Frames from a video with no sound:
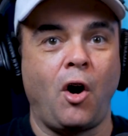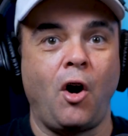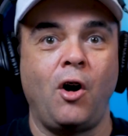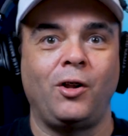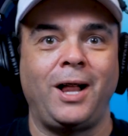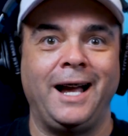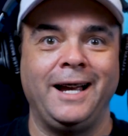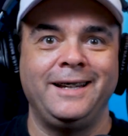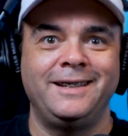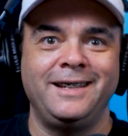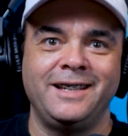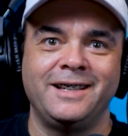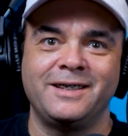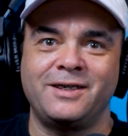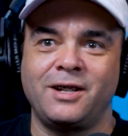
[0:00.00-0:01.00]
all
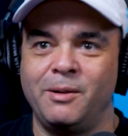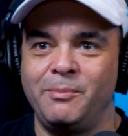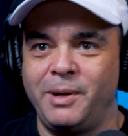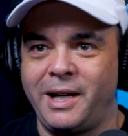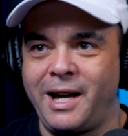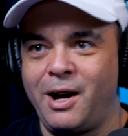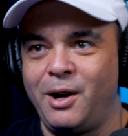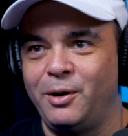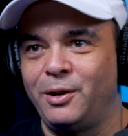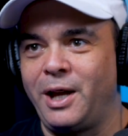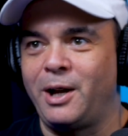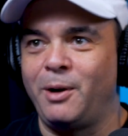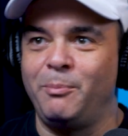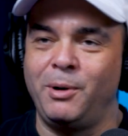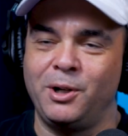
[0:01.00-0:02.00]
ideas coming out and
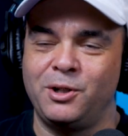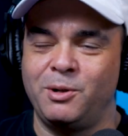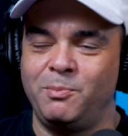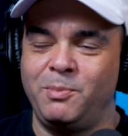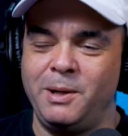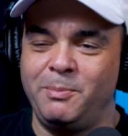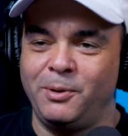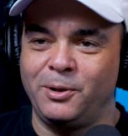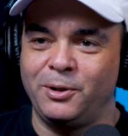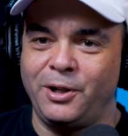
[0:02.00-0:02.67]
like a bunch of people